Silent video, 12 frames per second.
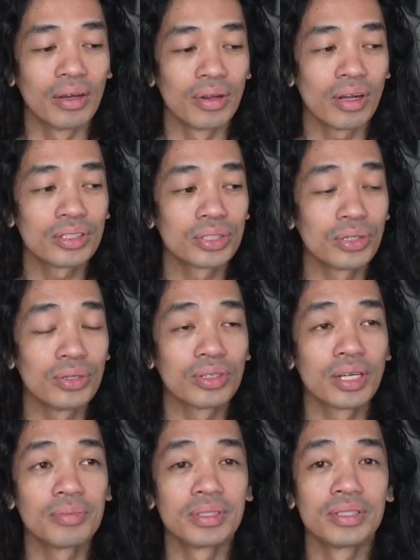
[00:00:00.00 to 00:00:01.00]
it also
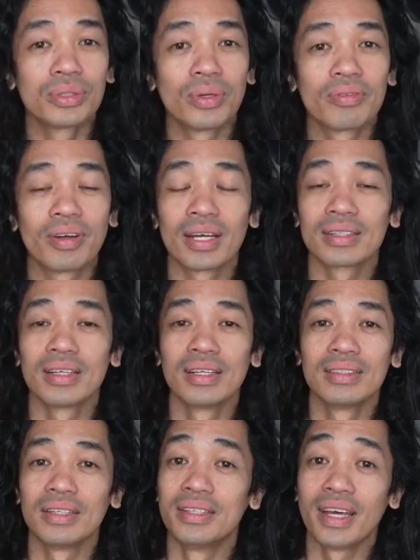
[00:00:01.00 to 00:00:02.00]
comes into
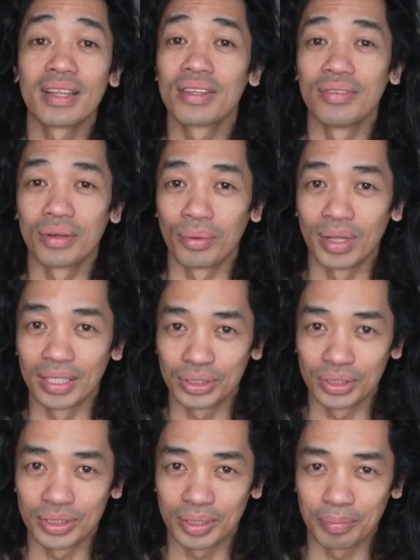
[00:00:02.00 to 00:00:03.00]
effect the death of the
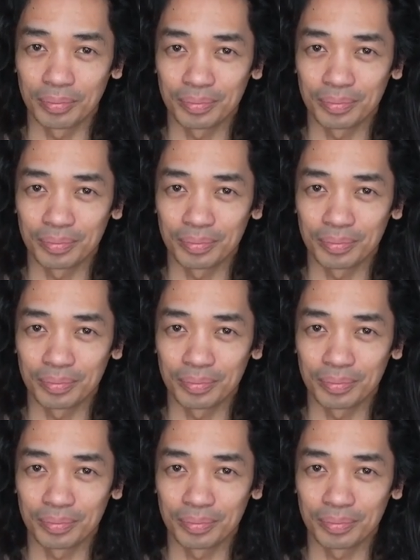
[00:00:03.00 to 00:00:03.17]
relationship.